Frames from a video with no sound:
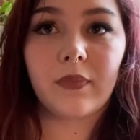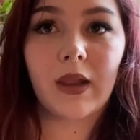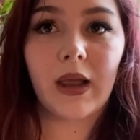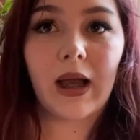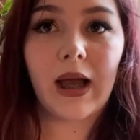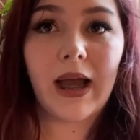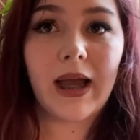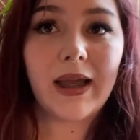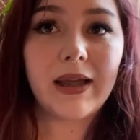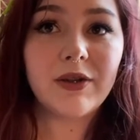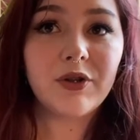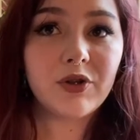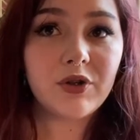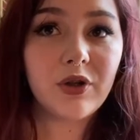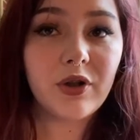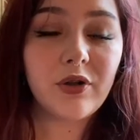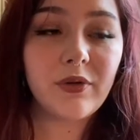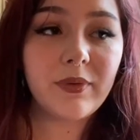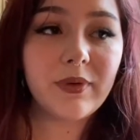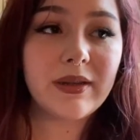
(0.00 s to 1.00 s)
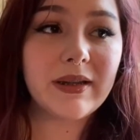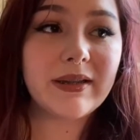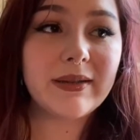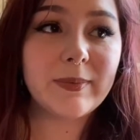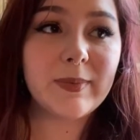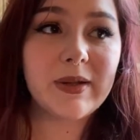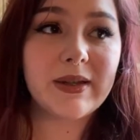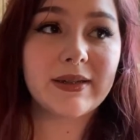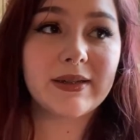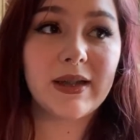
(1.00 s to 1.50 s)
I struggle with this
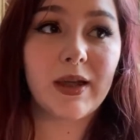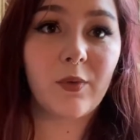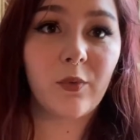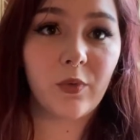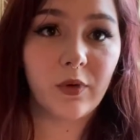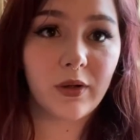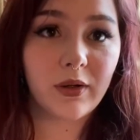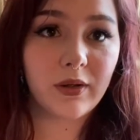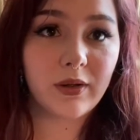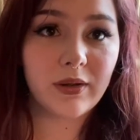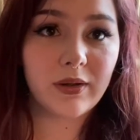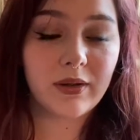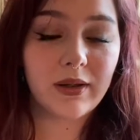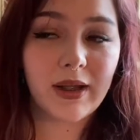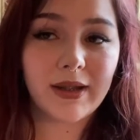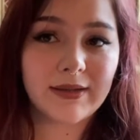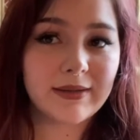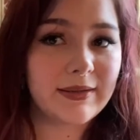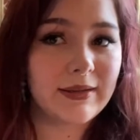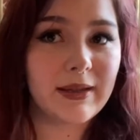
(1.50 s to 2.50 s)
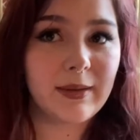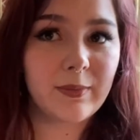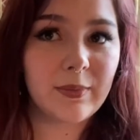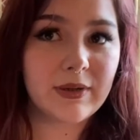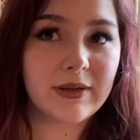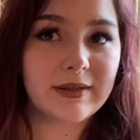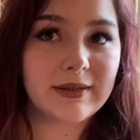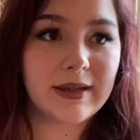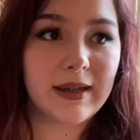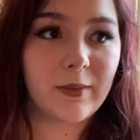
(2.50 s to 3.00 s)
because I work and sleep in
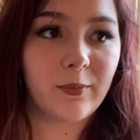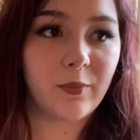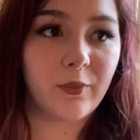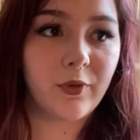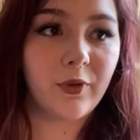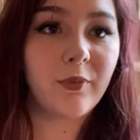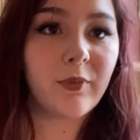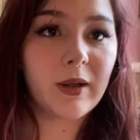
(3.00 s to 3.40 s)
the same room.